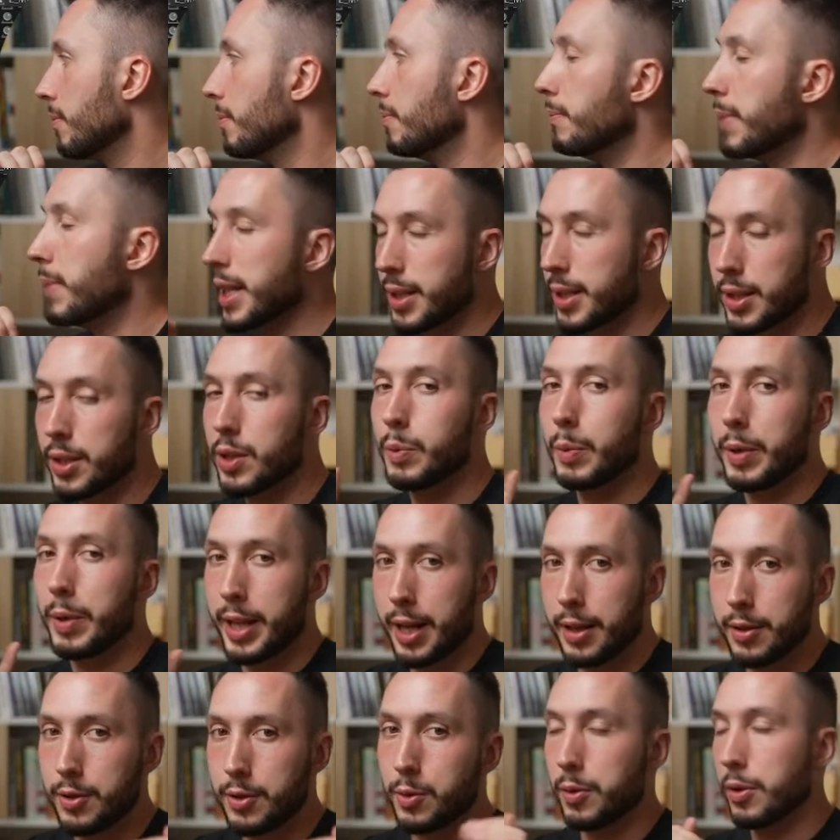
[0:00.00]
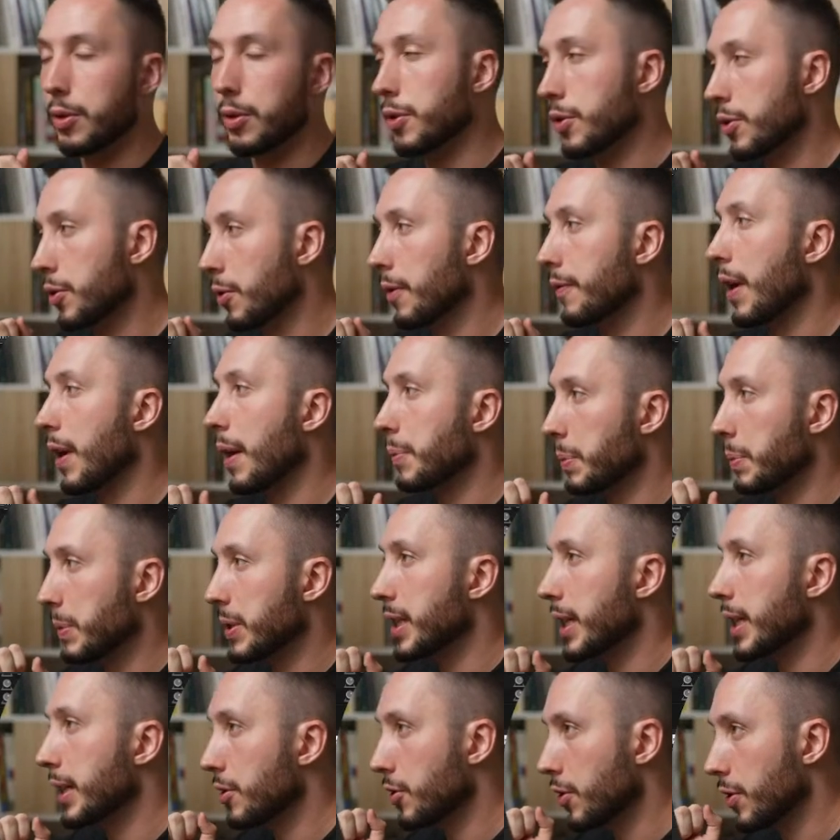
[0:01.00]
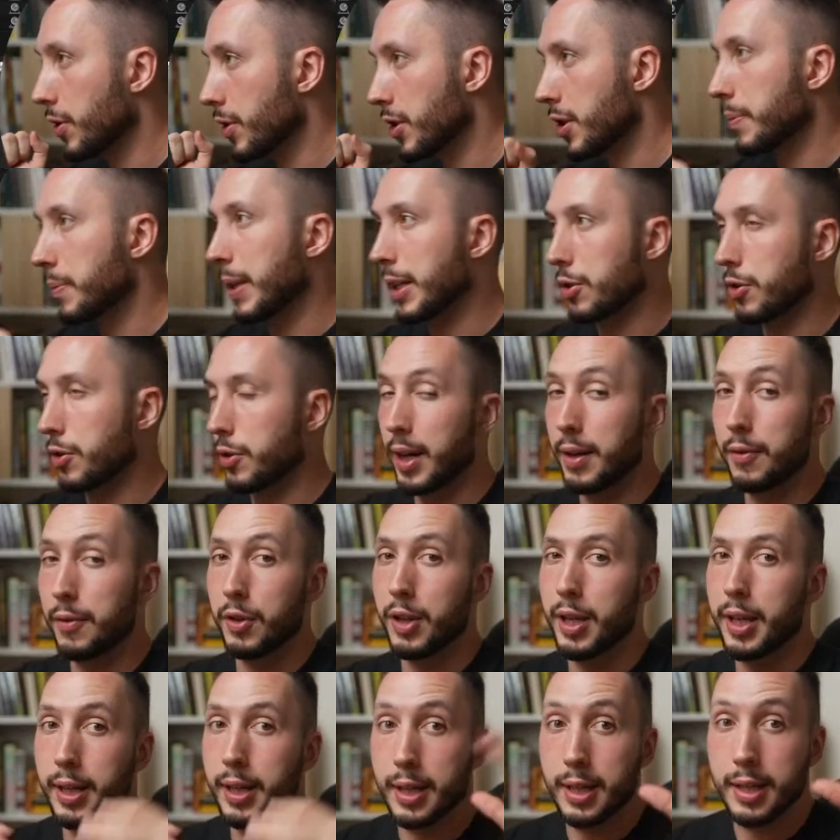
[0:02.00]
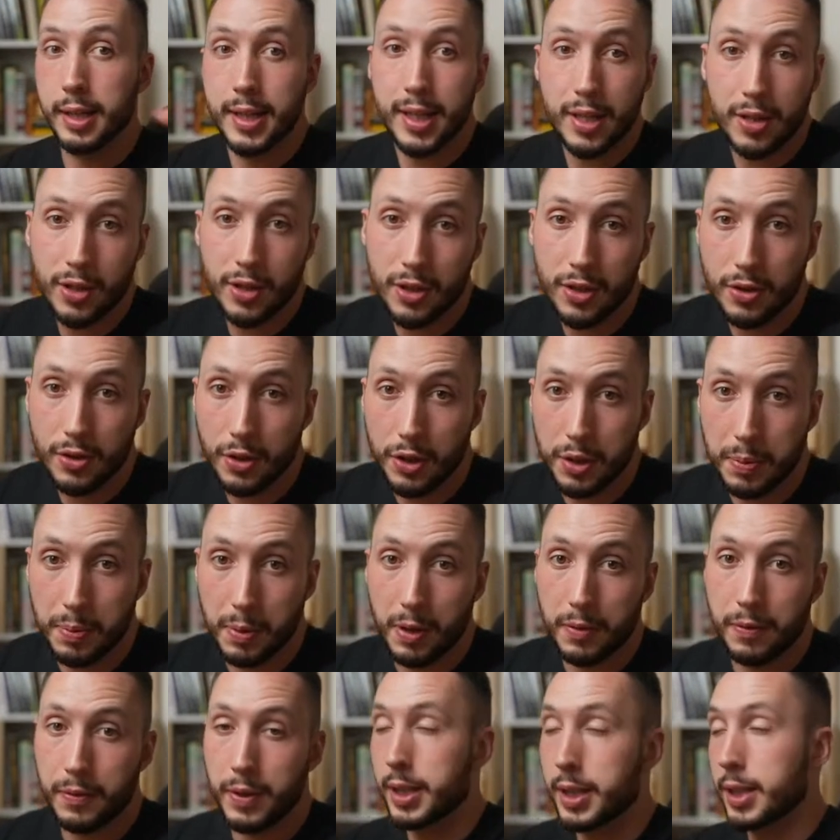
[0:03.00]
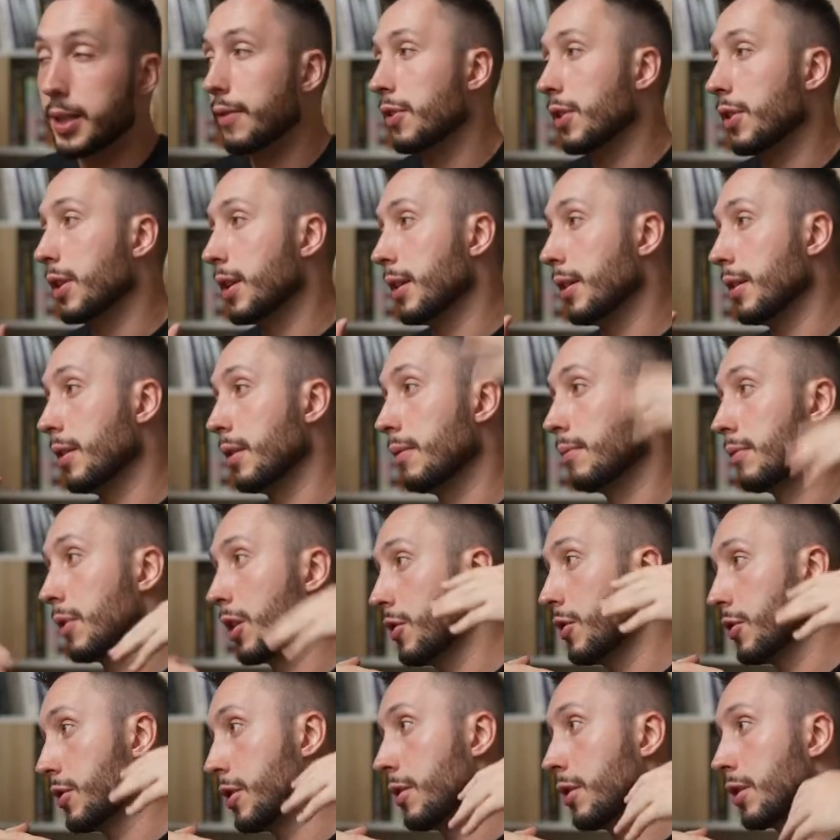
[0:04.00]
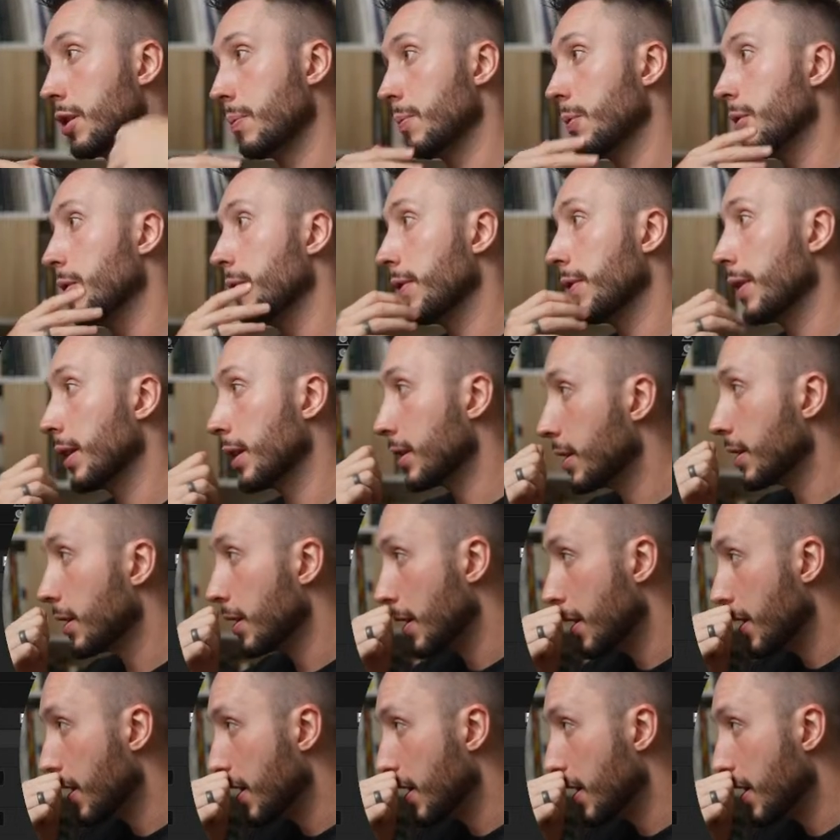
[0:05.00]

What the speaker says: messes with those sort of optimizations to make sure that everything in the distance looks perfect, everything close looks perfect.